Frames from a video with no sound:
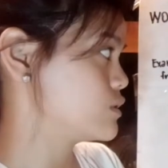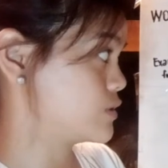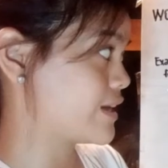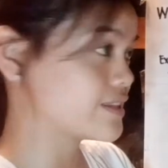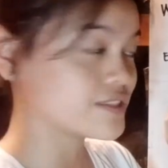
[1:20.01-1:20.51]
or
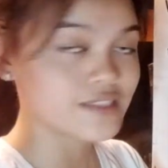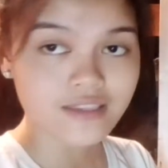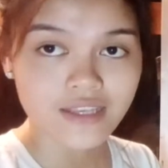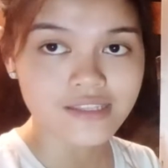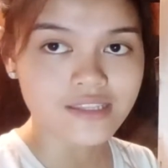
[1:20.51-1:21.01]
that is the
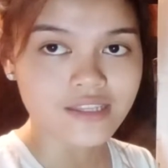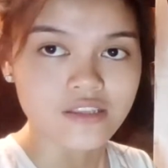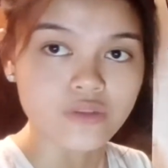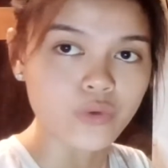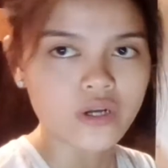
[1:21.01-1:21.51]
distance
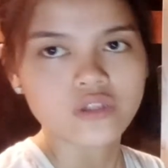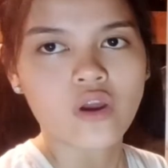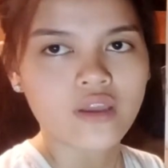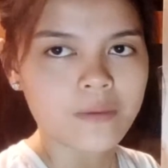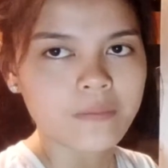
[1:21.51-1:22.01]
that we are
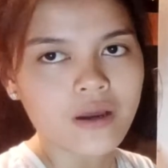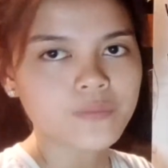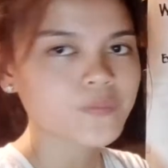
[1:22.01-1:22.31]
talking about.